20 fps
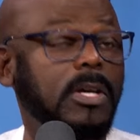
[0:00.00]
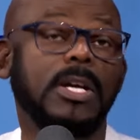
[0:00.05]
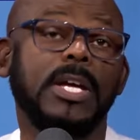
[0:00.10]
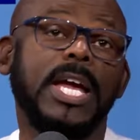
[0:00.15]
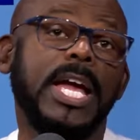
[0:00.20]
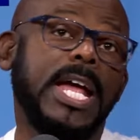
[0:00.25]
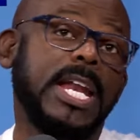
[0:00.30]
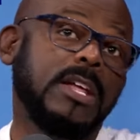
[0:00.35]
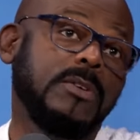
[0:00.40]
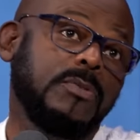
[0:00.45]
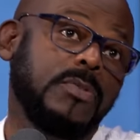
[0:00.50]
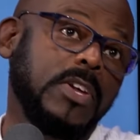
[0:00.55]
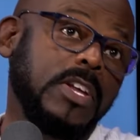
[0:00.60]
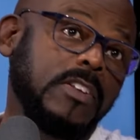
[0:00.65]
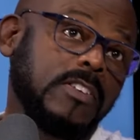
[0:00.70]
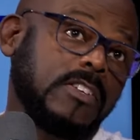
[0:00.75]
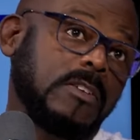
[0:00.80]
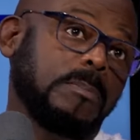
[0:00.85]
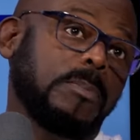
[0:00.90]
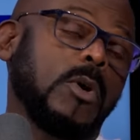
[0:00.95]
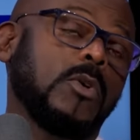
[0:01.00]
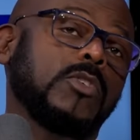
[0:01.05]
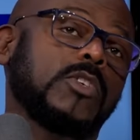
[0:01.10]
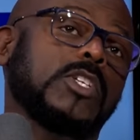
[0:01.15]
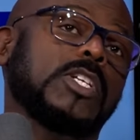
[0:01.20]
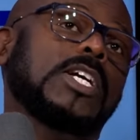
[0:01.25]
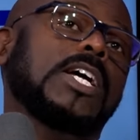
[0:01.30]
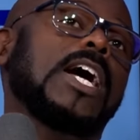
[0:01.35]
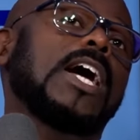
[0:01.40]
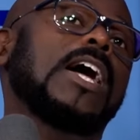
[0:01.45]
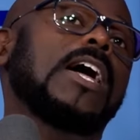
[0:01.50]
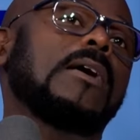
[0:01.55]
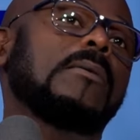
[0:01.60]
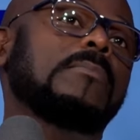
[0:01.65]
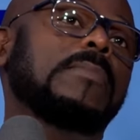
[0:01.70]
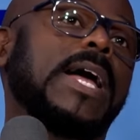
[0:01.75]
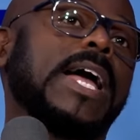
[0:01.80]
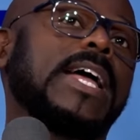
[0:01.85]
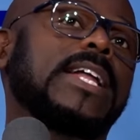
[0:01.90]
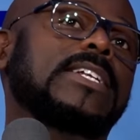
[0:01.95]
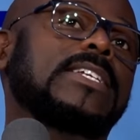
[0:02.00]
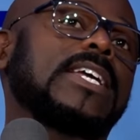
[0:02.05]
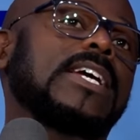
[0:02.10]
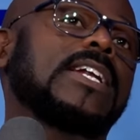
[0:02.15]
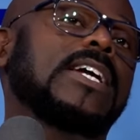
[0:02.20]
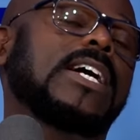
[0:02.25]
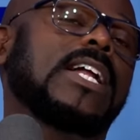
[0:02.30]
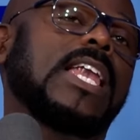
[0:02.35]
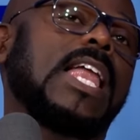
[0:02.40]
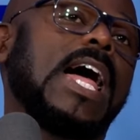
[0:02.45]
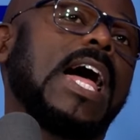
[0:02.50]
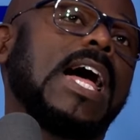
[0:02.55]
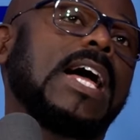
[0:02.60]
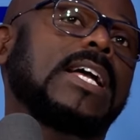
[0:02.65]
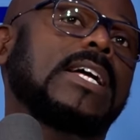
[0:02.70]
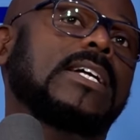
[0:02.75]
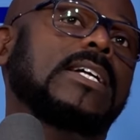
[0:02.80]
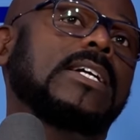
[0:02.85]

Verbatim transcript: and if he's supposed to come at ten o'clock,